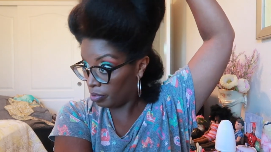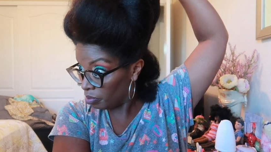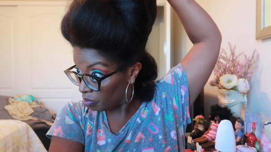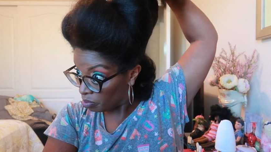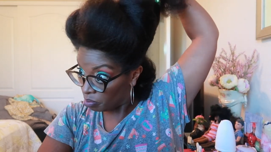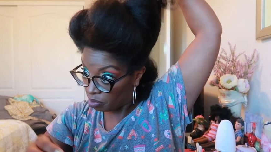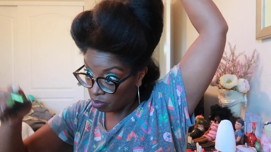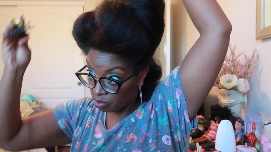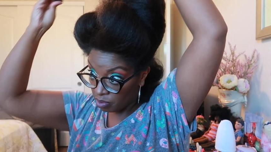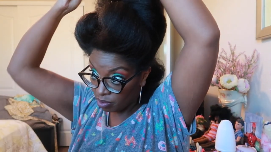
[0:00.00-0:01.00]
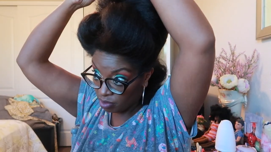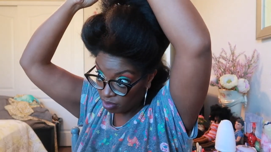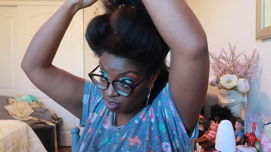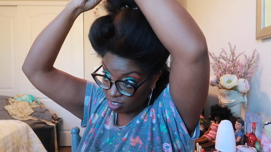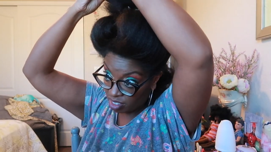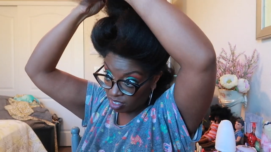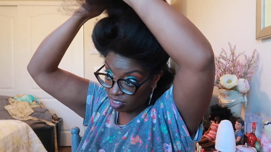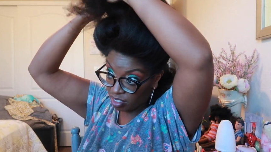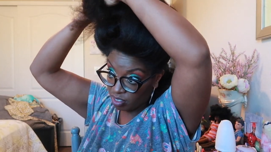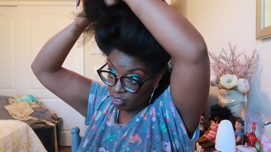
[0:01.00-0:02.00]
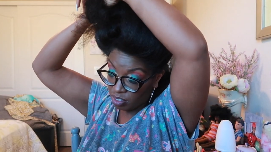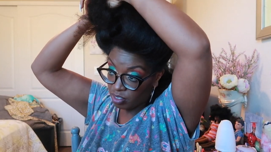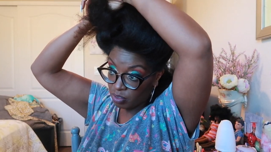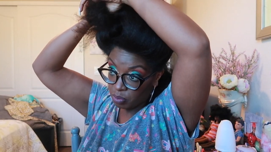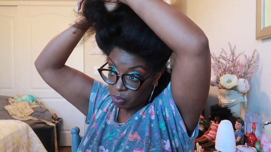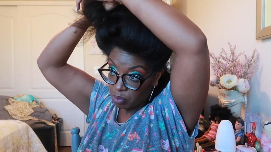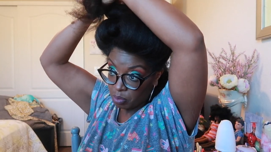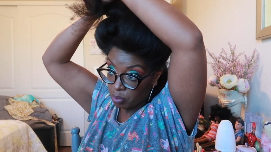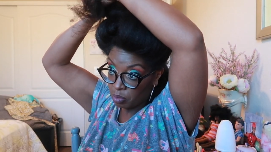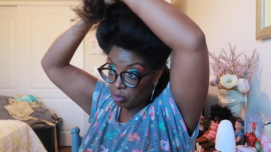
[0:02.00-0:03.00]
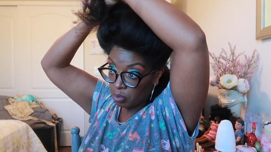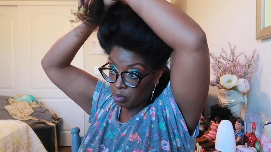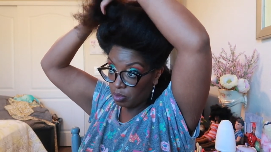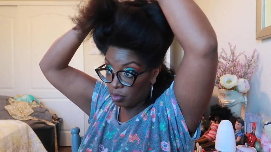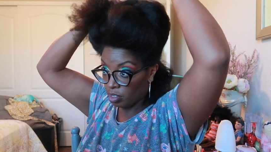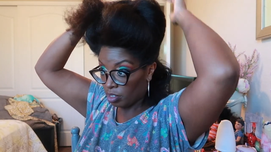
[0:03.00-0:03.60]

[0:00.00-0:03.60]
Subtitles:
Nobody speaks.